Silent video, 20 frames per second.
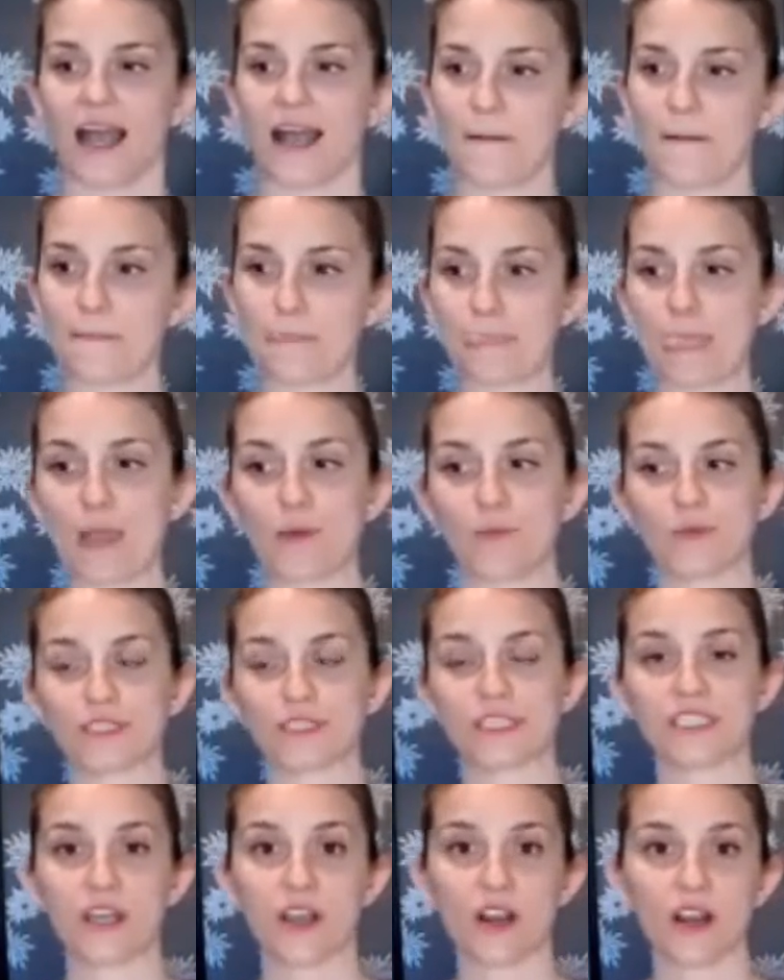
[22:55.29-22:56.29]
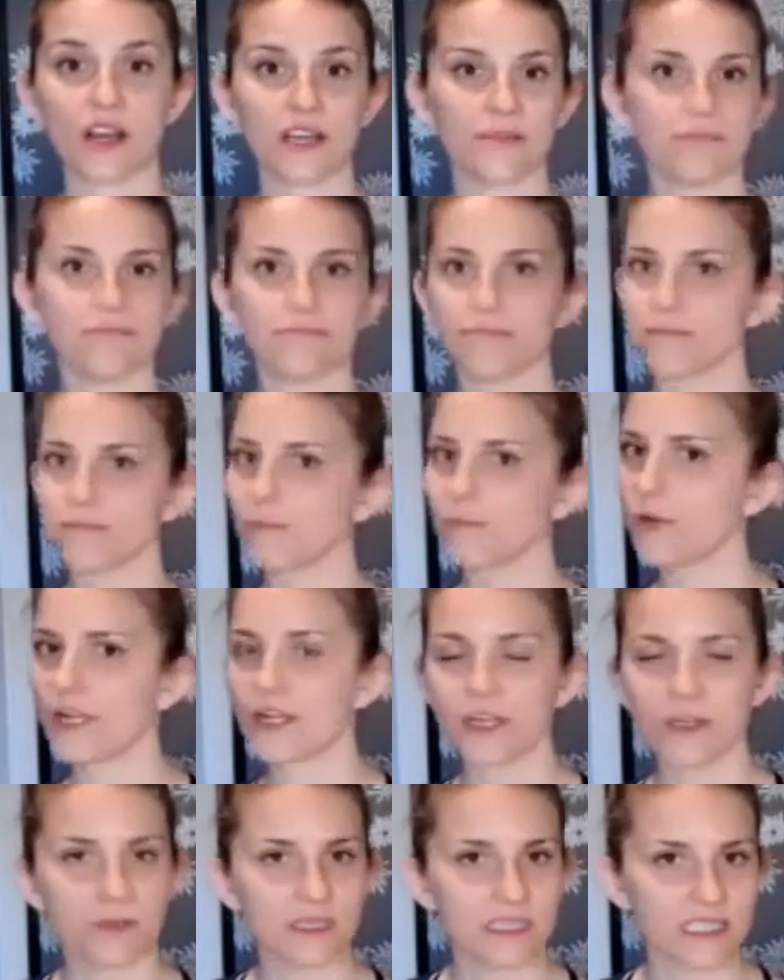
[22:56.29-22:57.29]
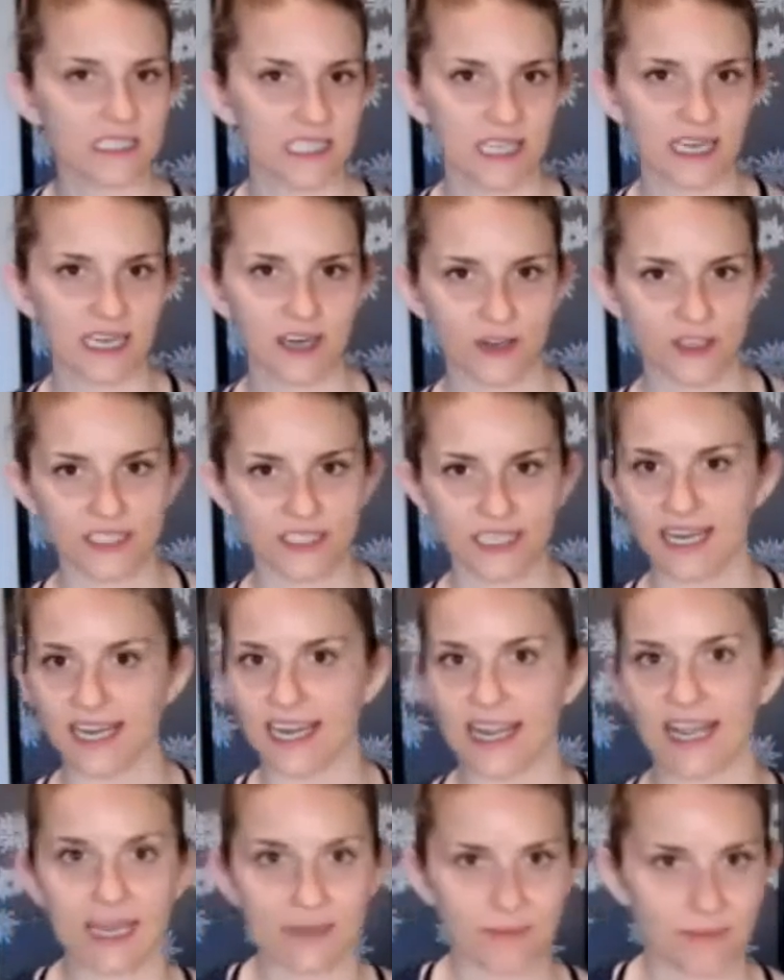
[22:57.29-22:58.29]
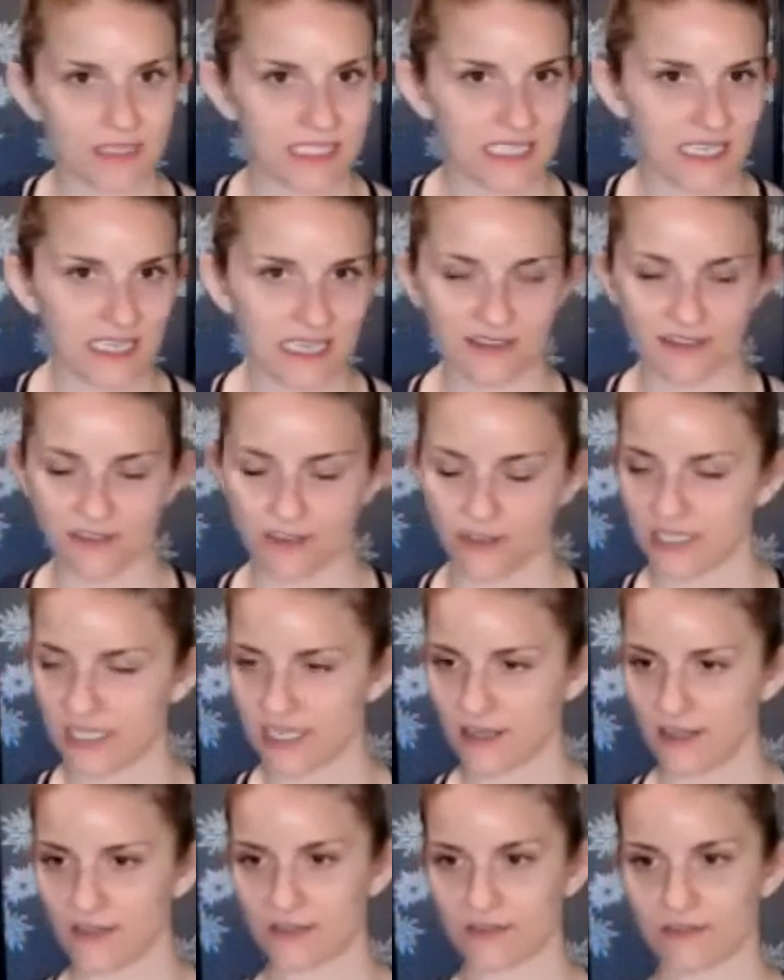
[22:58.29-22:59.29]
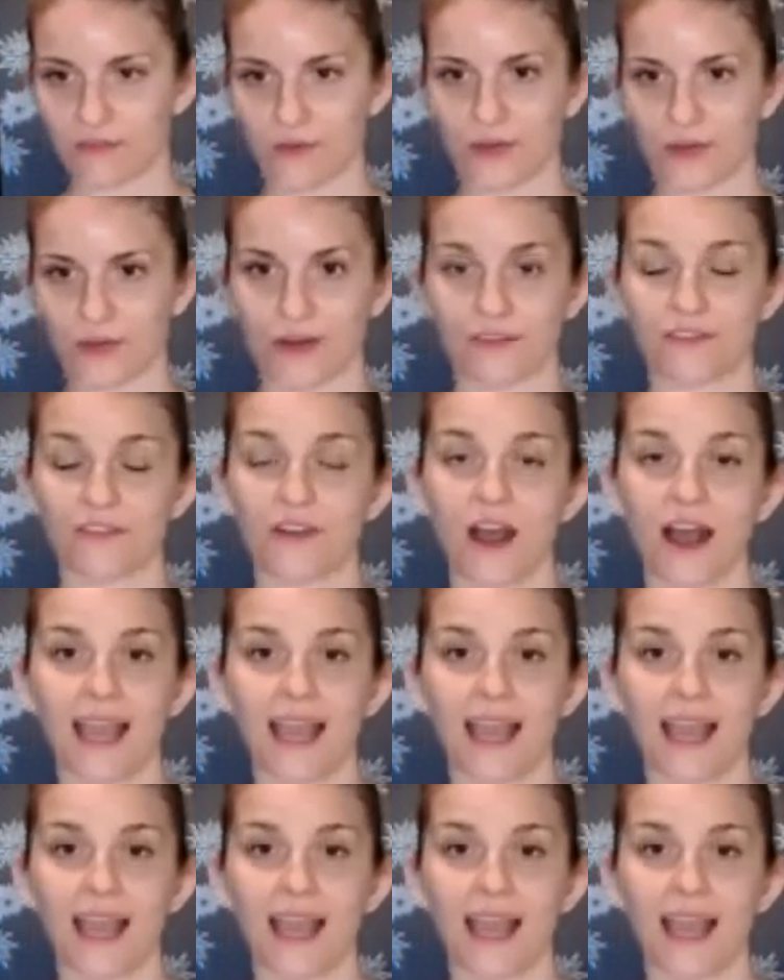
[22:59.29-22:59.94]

Um, and we'll start, we could be seated or standing. I'm seated if you're sitting on the floor, you're